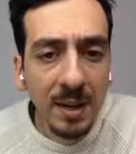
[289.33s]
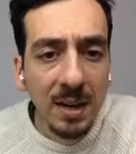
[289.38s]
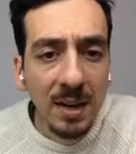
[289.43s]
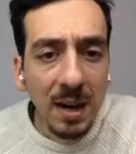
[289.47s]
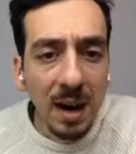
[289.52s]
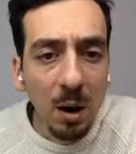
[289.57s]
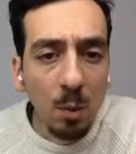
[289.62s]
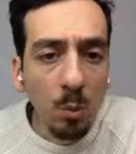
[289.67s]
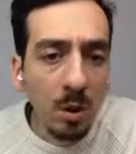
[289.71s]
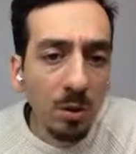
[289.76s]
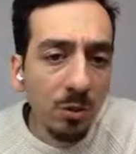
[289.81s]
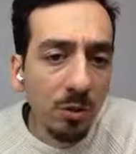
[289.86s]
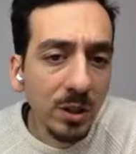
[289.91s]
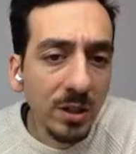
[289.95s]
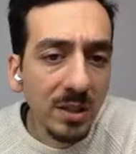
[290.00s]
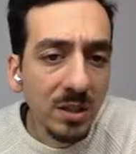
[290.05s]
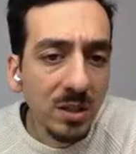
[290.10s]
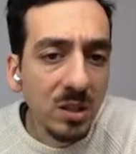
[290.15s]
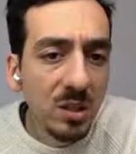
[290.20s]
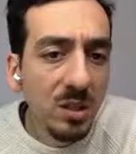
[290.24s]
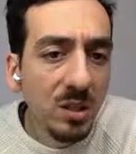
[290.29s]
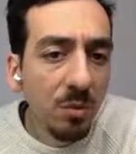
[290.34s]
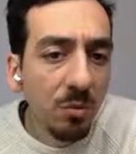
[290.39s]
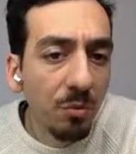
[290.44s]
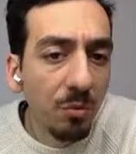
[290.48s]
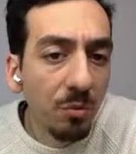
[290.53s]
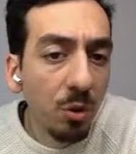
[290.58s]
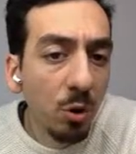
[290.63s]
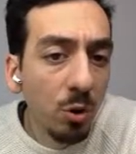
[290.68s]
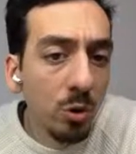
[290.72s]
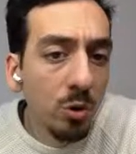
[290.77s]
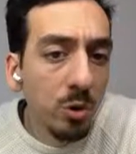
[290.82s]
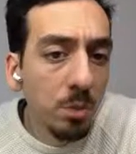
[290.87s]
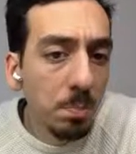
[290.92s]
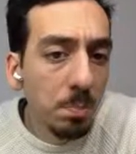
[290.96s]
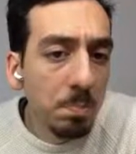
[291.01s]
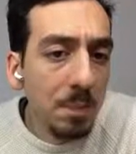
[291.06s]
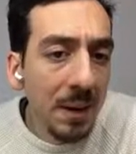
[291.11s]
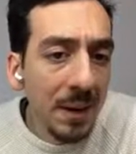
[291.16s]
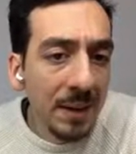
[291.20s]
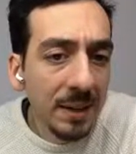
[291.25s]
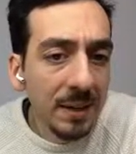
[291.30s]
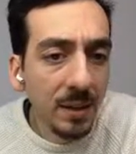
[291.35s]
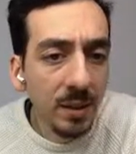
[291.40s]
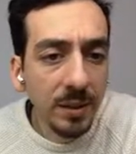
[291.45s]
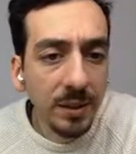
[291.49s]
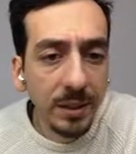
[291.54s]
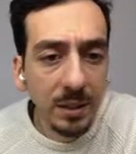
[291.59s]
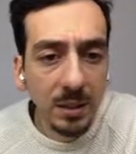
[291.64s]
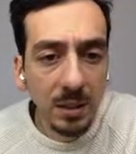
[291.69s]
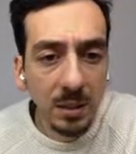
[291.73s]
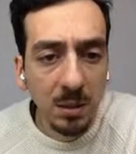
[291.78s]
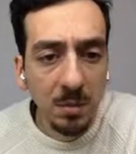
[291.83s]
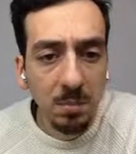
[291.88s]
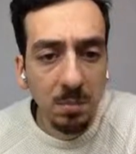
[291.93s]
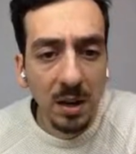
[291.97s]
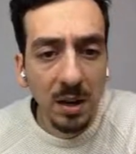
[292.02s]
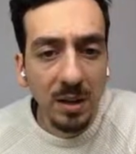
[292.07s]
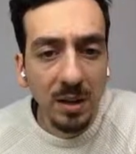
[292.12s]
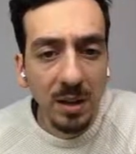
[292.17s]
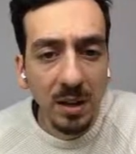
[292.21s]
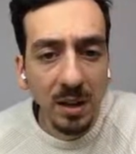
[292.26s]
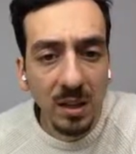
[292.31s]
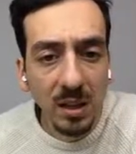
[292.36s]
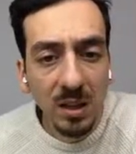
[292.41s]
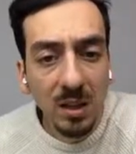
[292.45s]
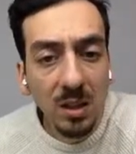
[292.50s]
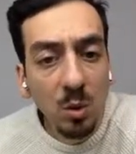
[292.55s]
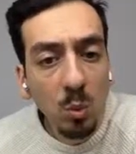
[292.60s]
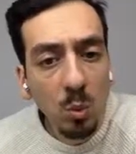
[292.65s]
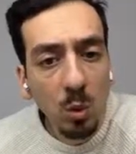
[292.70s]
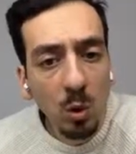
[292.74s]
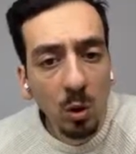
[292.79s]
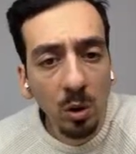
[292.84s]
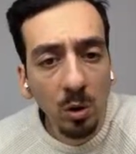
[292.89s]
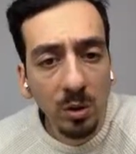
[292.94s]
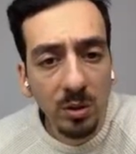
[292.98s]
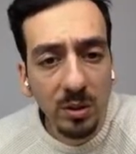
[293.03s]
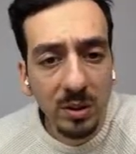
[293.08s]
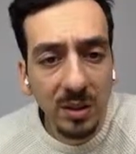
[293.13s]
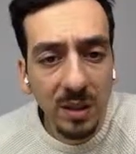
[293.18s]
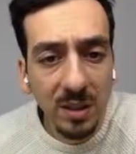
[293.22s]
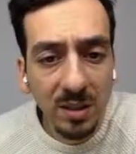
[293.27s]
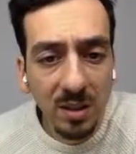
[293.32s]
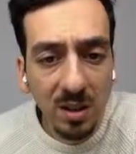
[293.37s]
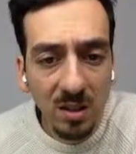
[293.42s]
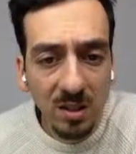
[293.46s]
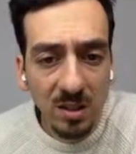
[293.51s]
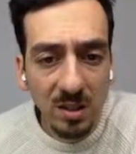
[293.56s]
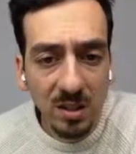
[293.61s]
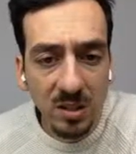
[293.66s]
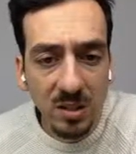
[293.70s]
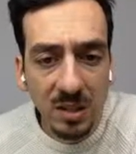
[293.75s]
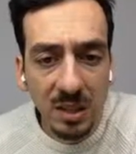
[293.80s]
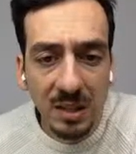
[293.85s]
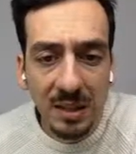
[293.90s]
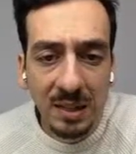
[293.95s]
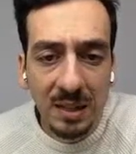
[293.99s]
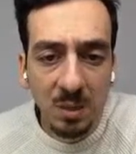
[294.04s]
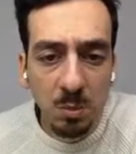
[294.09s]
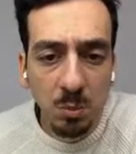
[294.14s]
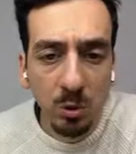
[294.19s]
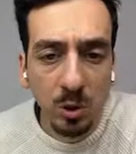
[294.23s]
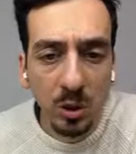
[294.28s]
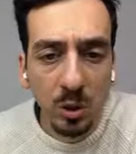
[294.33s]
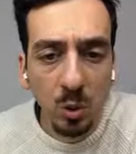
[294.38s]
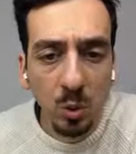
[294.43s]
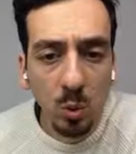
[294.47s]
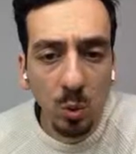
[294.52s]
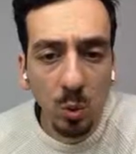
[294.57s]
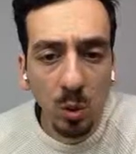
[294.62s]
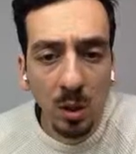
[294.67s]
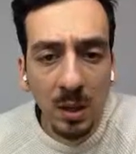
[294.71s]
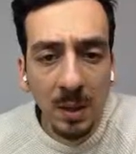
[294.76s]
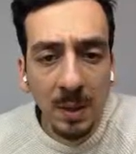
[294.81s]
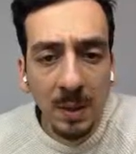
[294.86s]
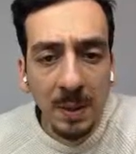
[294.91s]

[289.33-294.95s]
However, it's the first bank, I think, in the world that does this, and that's pretty cool.